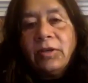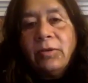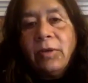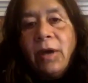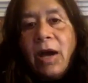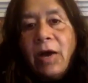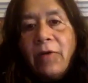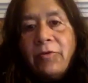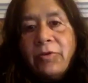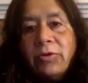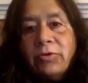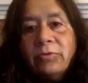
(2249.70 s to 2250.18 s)

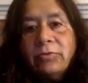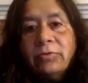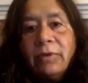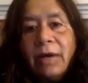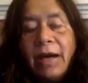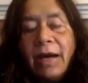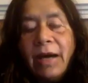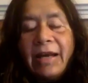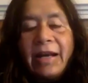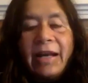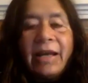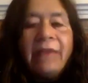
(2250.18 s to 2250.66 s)
how do you
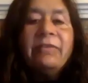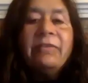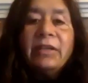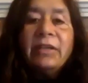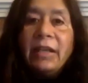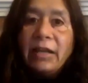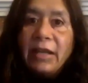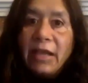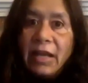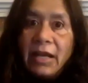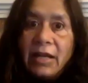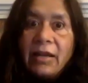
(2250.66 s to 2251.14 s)
arrive at
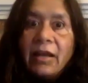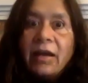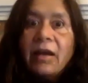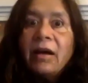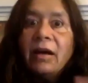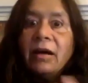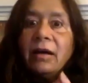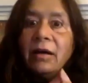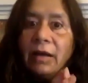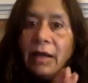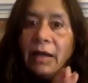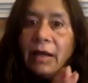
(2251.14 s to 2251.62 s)
the
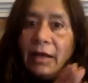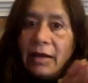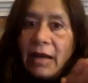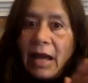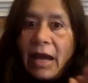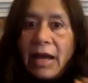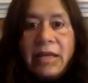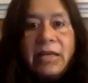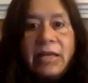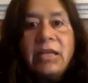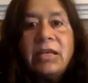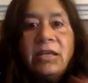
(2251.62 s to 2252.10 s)
data and
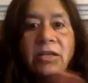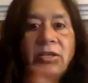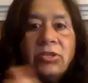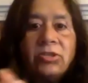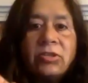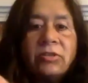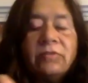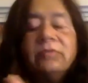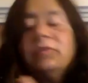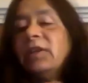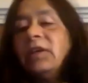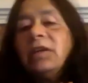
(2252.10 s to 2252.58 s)
ID
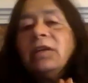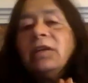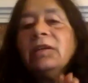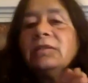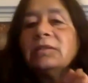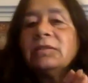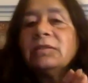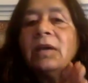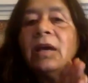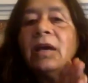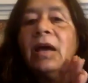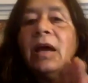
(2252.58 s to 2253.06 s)
each of
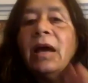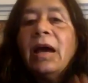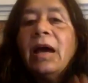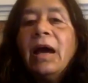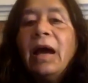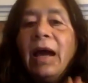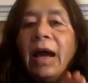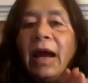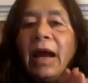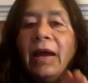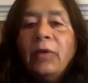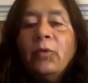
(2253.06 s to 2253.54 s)
these,
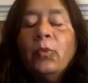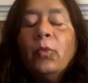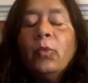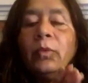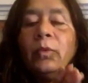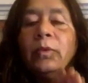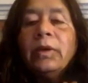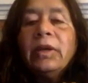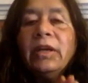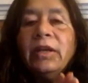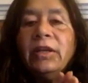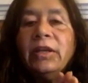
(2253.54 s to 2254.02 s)
and
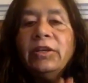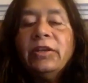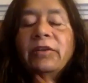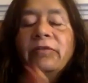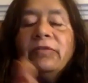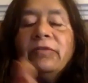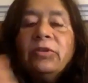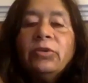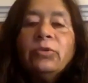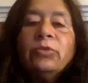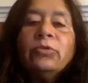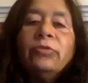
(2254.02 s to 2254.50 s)

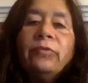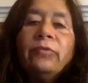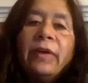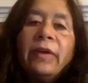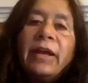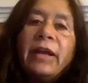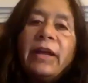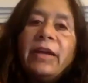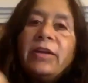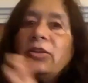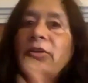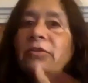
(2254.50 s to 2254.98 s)
interviewed
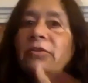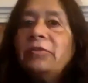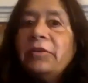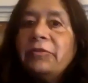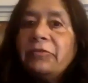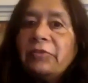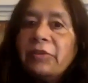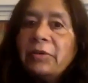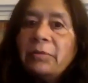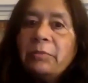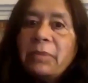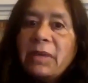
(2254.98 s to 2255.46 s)
variety of
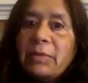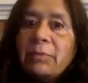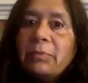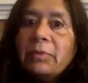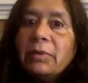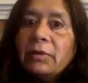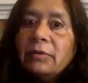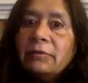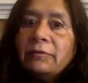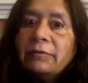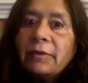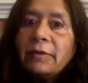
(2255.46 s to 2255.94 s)
different
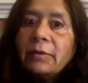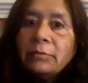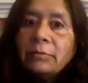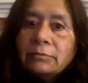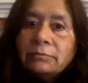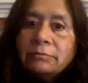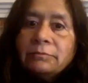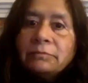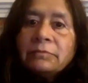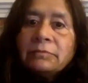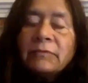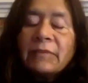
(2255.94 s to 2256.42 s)
people
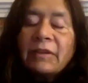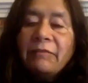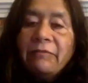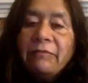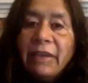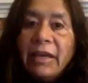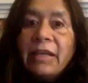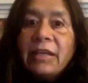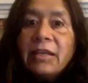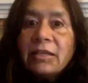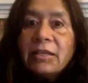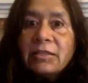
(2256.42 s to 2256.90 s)
from
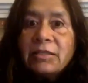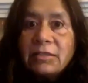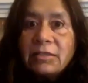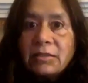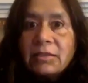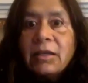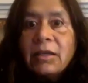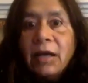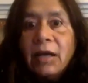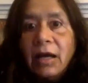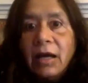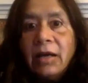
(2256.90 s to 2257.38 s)
various
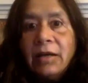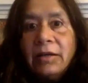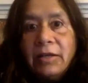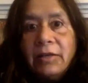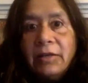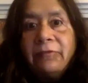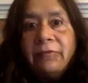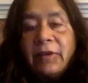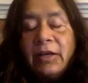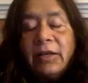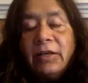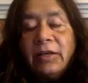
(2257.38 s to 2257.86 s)

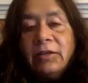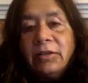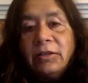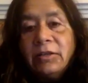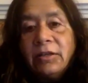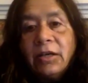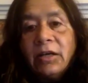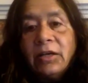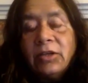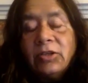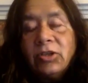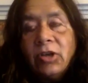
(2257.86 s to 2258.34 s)
different
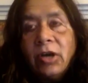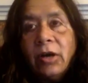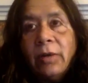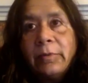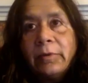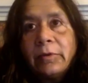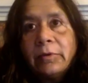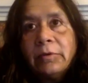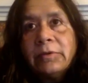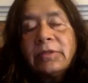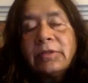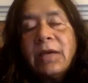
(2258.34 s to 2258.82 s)
job
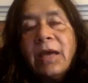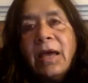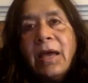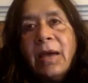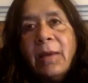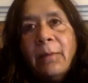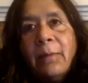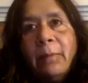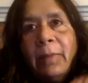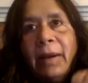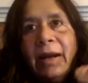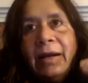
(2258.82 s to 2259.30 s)
roles.
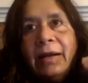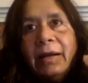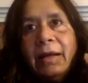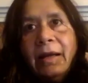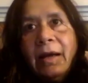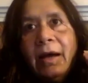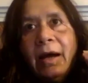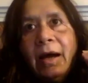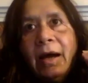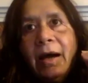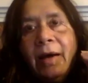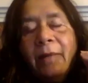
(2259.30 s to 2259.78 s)
But
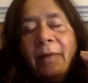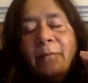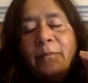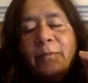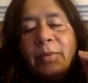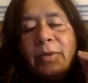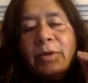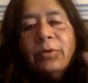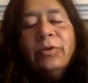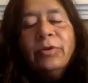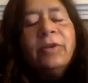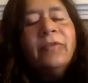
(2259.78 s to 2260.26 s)
a
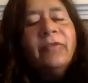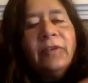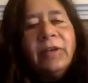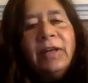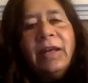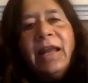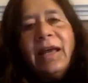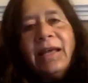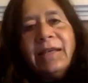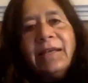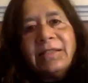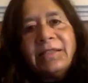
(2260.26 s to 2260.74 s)
beautiful
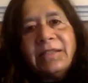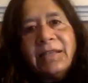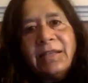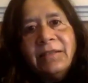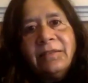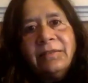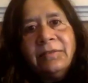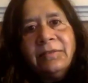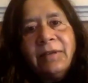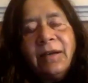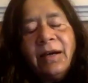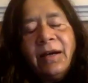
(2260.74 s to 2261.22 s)

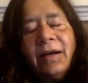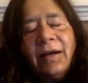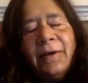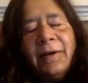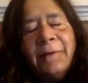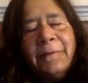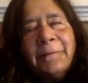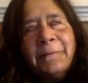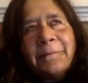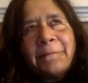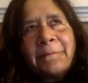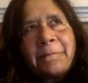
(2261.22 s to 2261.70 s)
lesson
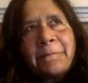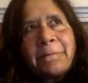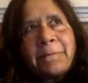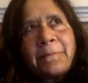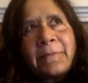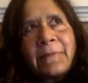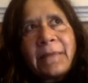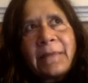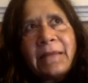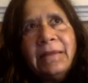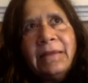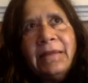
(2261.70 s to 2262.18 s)

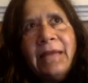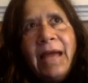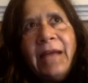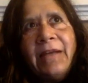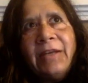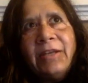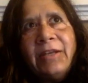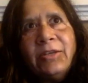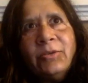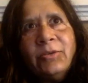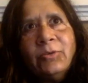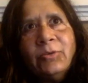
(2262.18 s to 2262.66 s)

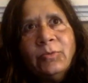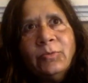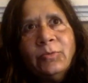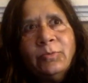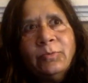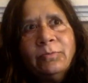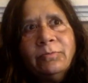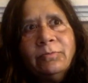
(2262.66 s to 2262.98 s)
that you